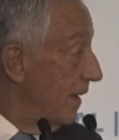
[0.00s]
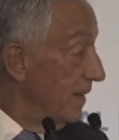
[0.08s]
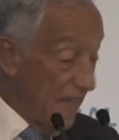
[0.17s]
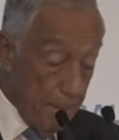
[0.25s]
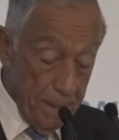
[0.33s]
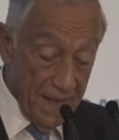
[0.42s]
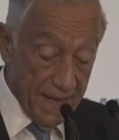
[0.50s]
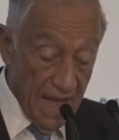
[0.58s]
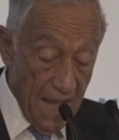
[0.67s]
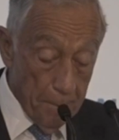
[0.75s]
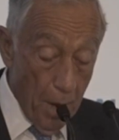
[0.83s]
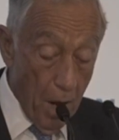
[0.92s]
they
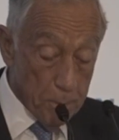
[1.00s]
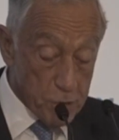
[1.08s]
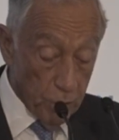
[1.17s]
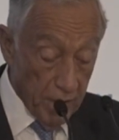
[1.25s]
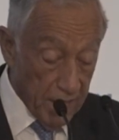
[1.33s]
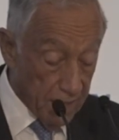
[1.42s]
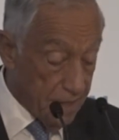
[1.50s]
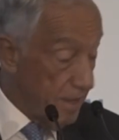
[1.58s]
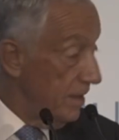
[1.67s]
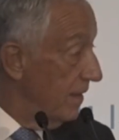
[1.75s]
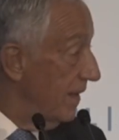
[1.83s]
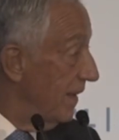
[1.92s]
become
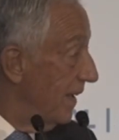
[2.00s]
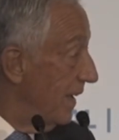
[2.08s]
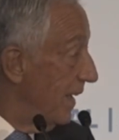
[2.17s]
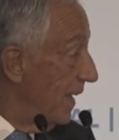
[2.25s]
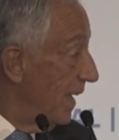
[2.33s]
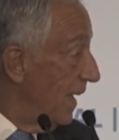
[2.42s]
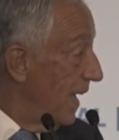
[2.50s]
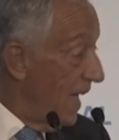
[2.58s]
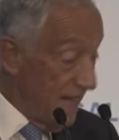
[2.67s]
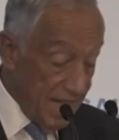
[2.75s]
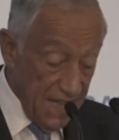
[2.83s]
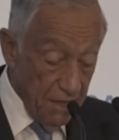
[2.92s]
obsolete
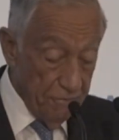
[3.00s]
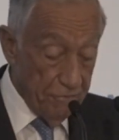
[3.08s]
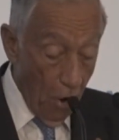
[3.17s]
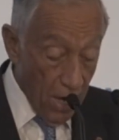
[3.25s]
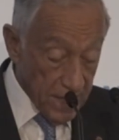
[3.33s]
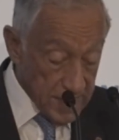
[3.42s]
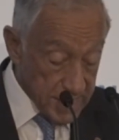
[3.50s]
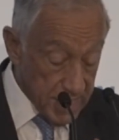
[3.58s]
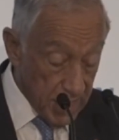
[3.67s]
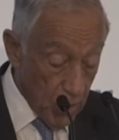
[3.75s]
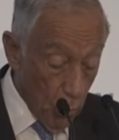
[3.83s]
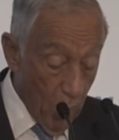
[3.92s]
and leave
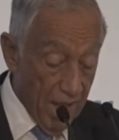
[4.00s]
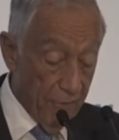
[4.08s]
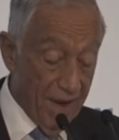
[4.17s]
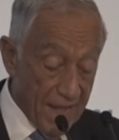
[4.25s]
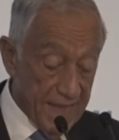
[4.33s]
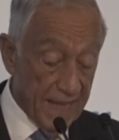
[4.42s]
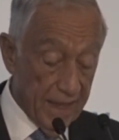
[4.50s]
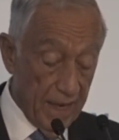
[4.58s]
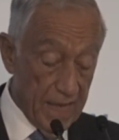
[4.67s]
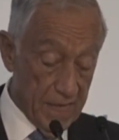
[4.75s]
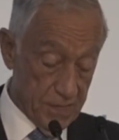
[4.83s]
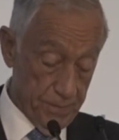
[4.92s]
voids where
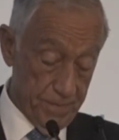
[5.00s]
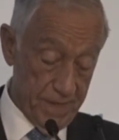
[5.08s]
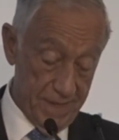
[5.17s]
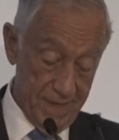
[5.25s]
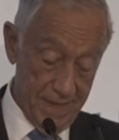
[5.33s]
radicalism